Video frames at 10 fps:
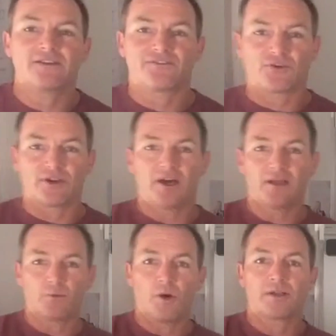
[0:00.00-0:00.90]
for an
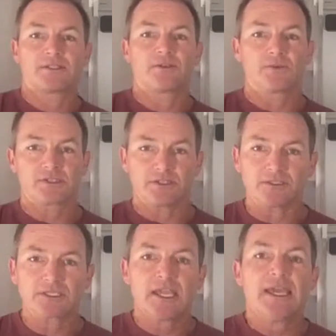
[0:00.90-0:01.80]
unwanted
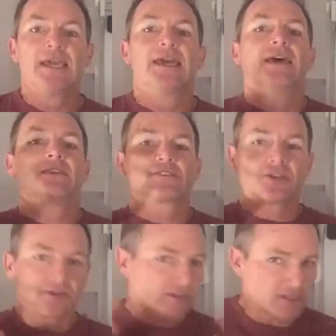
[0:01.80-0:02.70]
result. And
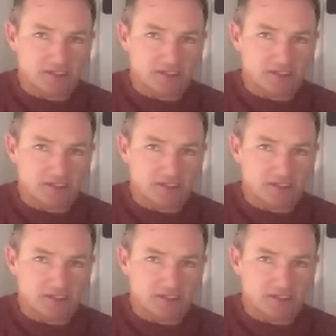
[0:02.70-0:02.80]
so